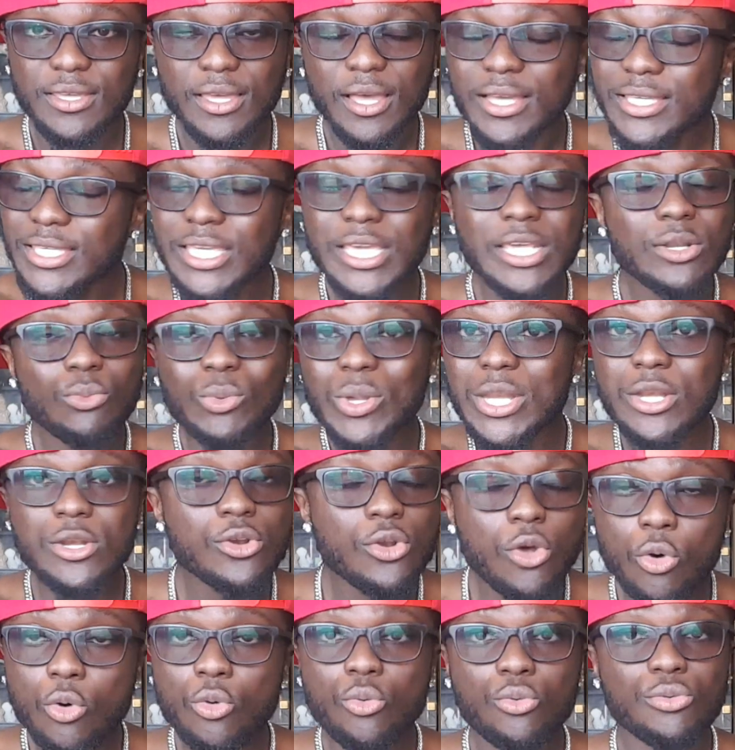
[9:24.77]
A kid with
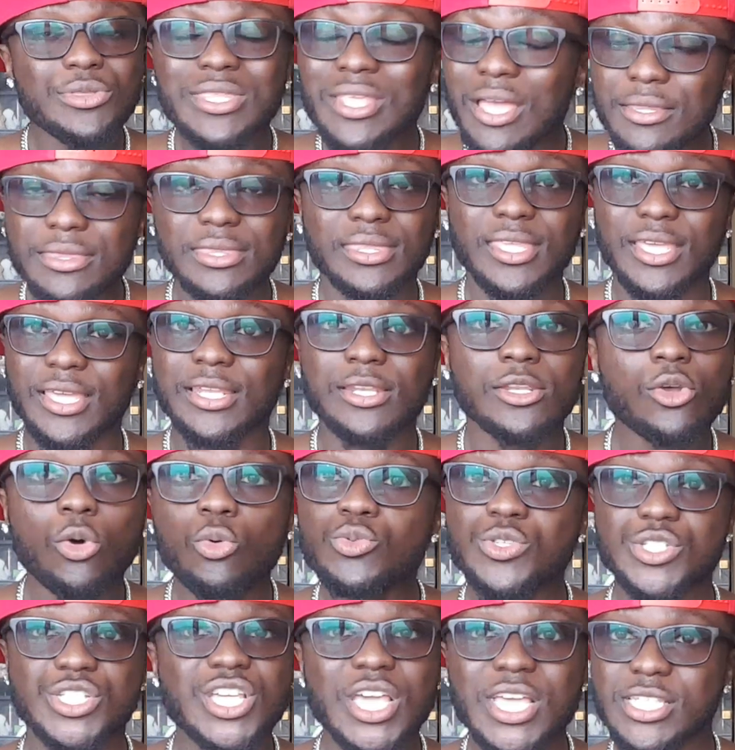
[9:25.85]
no nothing, no
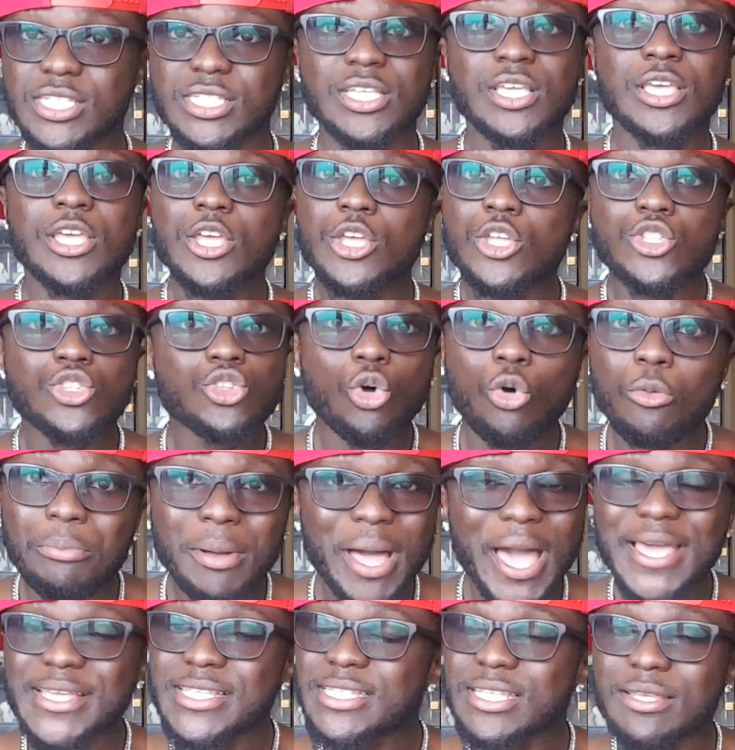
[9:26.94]
chest, no
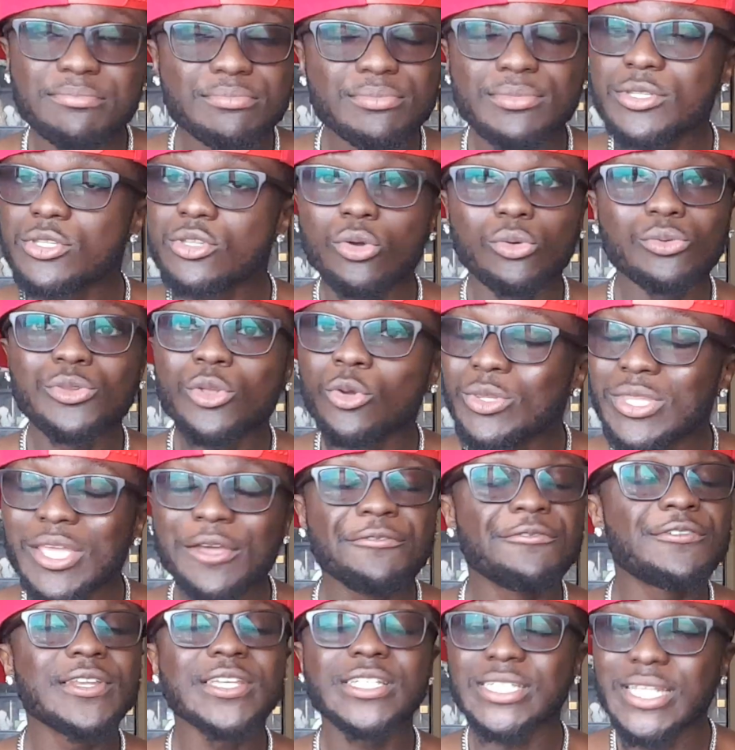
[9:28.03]
bicep, no, no
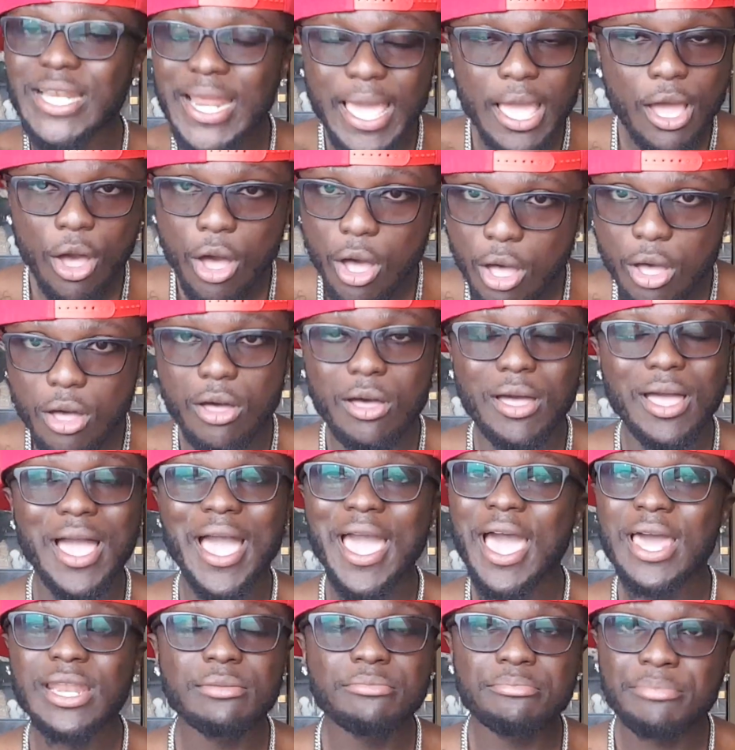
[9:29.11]
definition at all. I
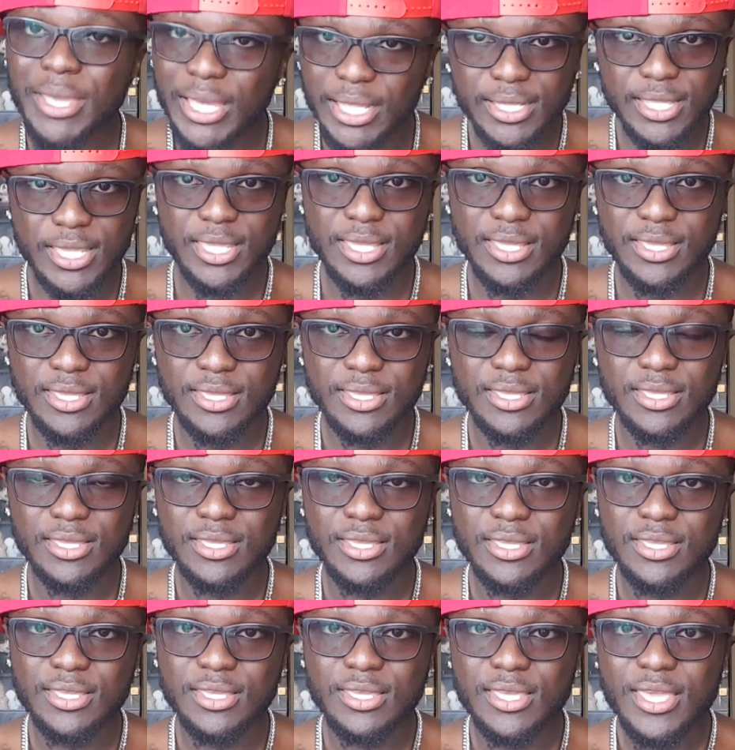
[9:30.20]
had a belly.
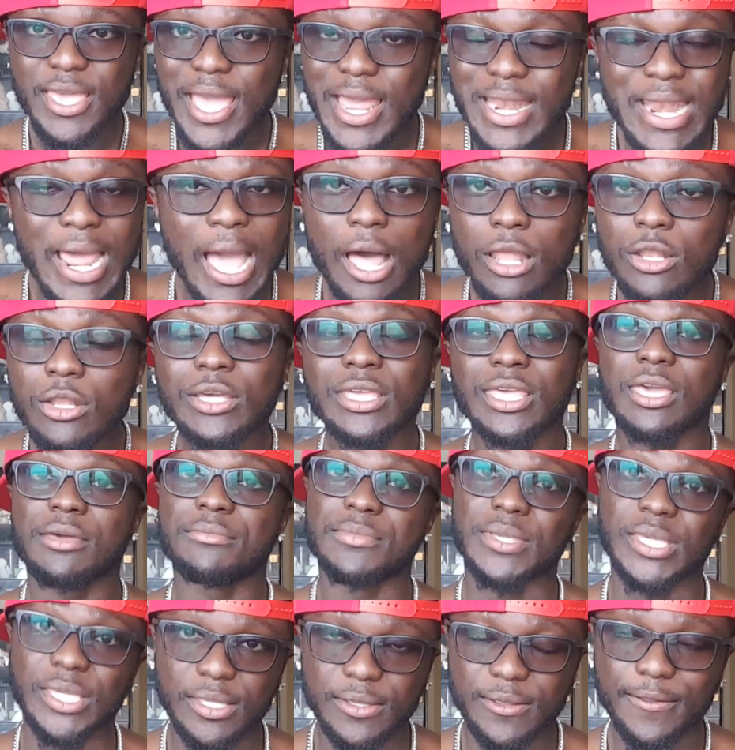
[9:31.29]
And now look at
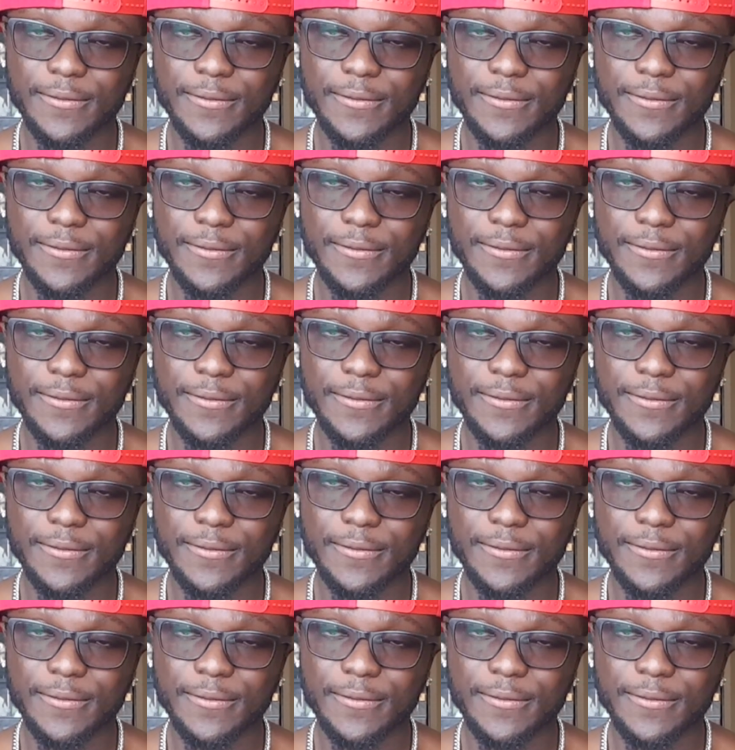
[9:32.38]
me.